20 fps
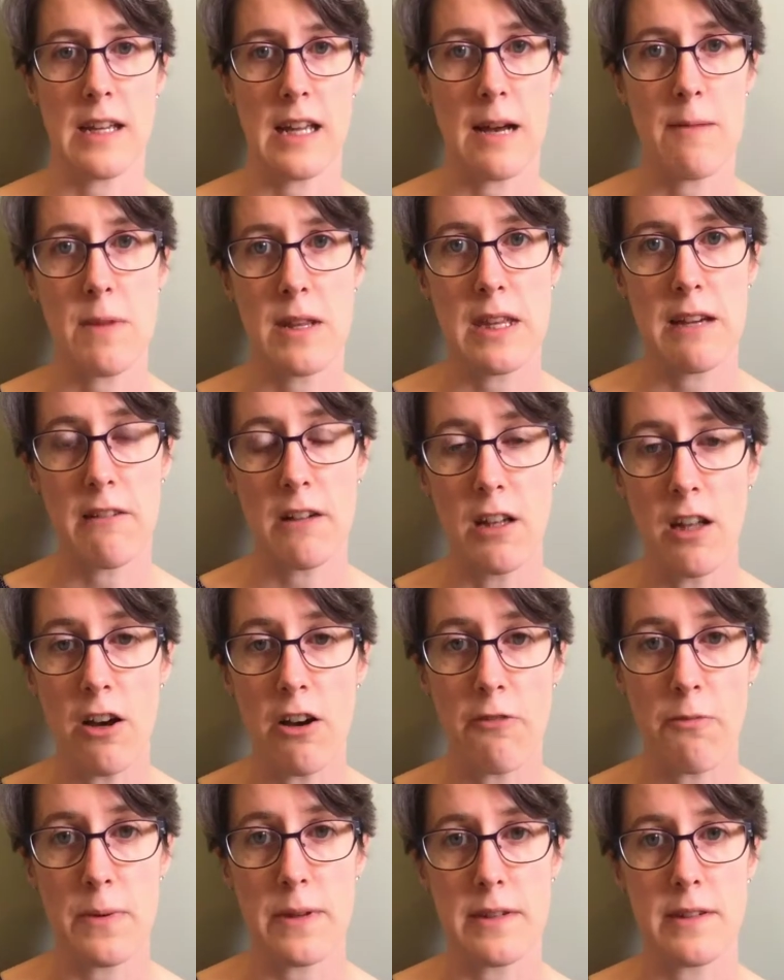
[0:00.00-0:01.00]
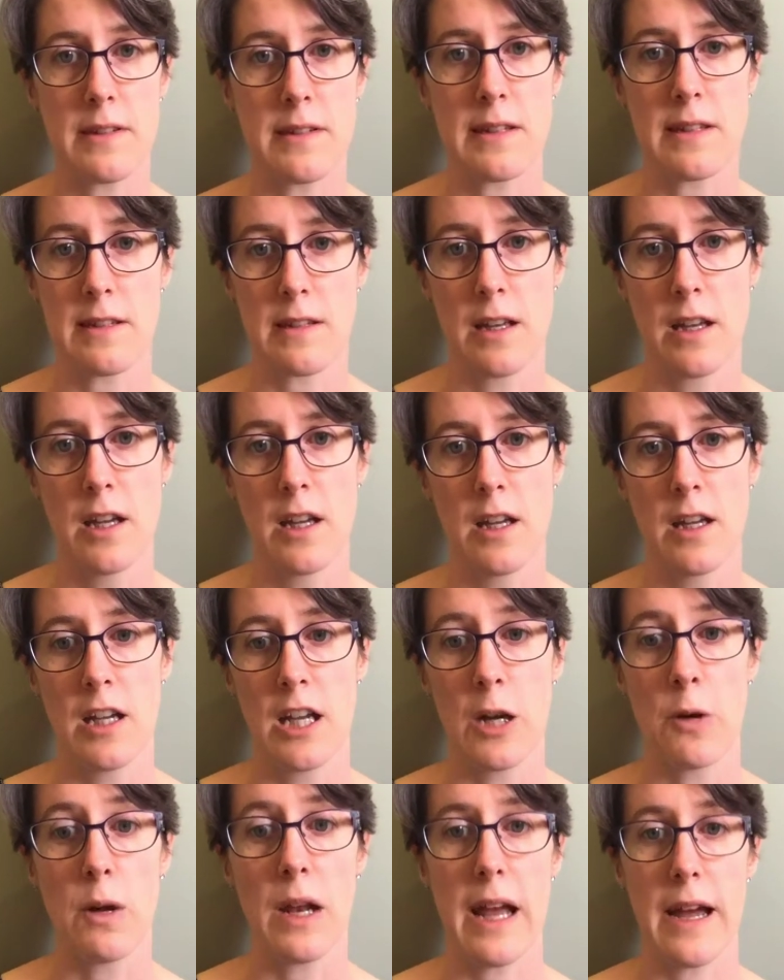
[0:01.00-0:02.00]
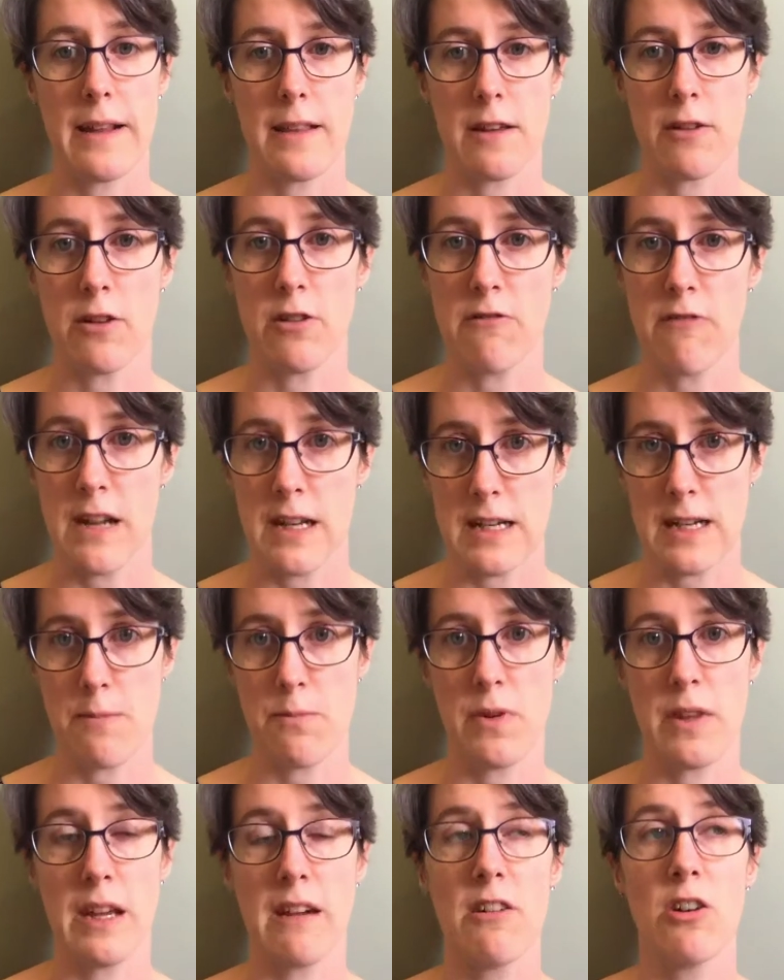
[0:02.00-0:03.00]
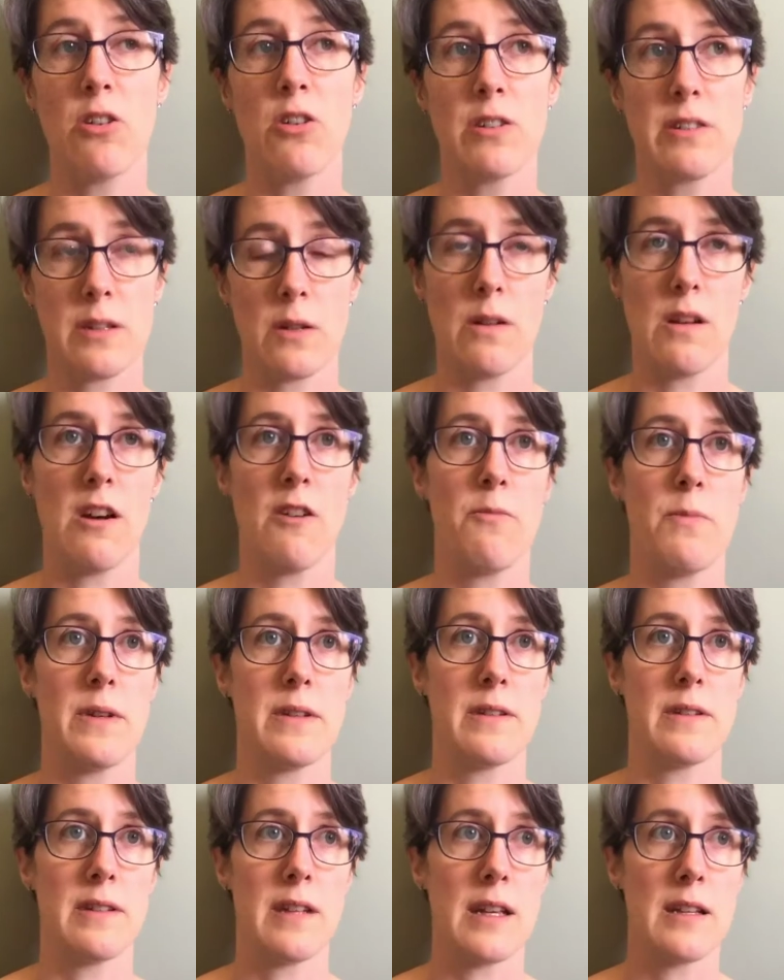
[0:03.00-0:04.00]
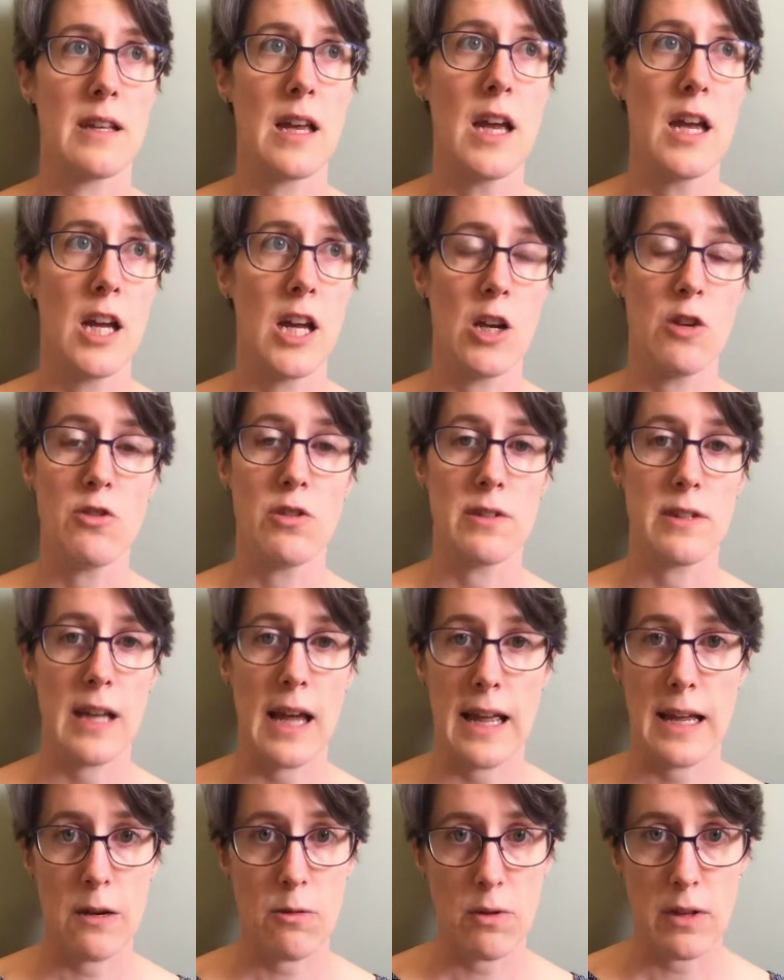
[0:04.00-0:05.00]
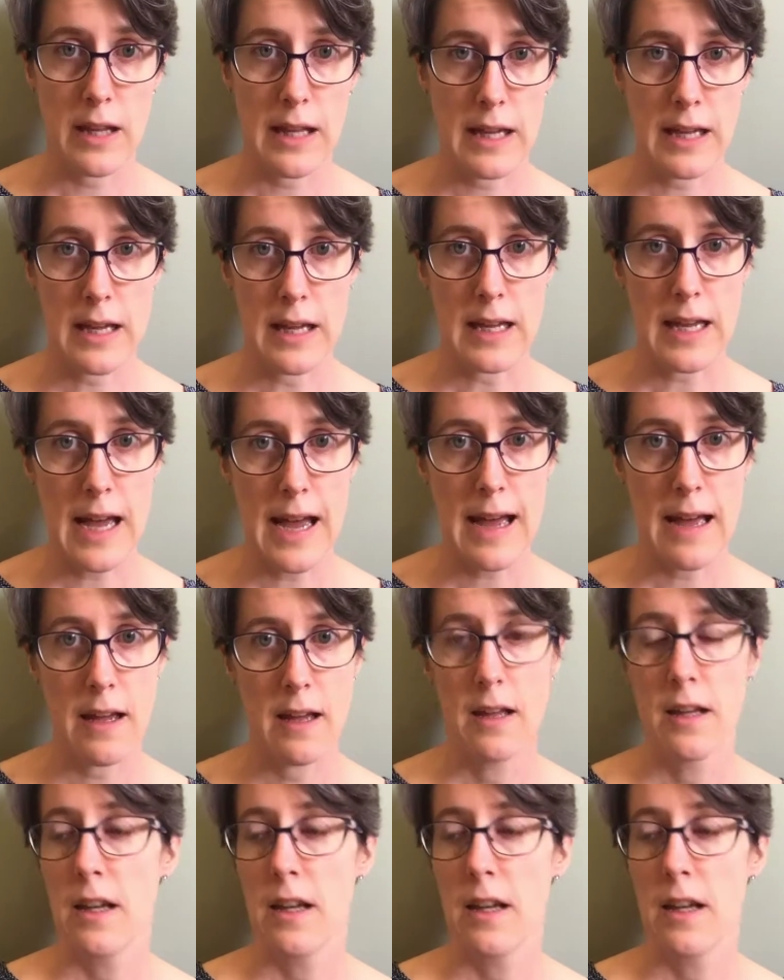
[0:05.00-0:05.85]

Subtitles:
I mean, there are a lot of businesses who are like that already, but there are also a lot of businesses who just take what they can get,